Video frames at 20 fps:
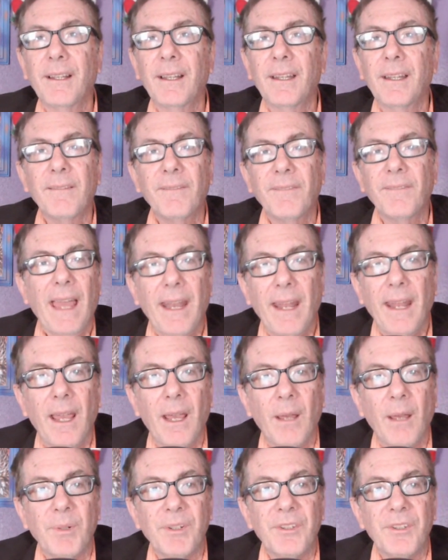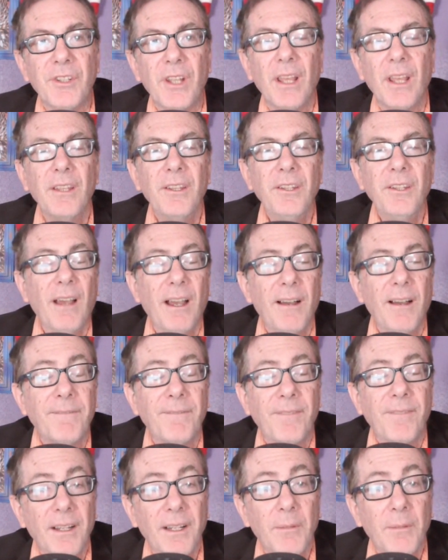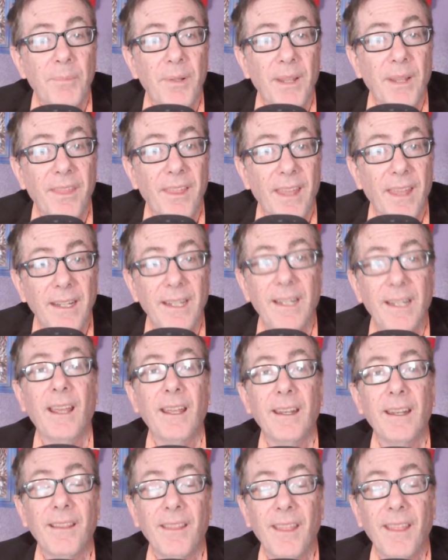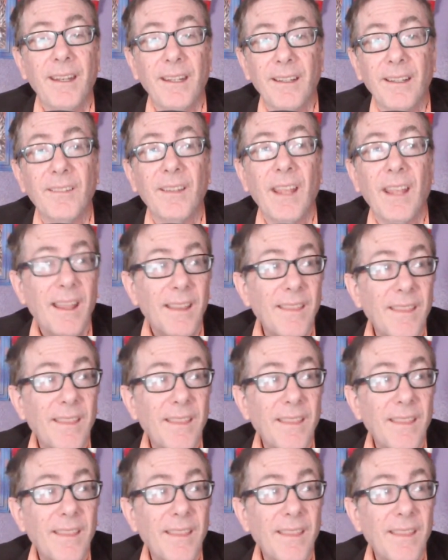And if that happens, you know how fucking pathetic that is?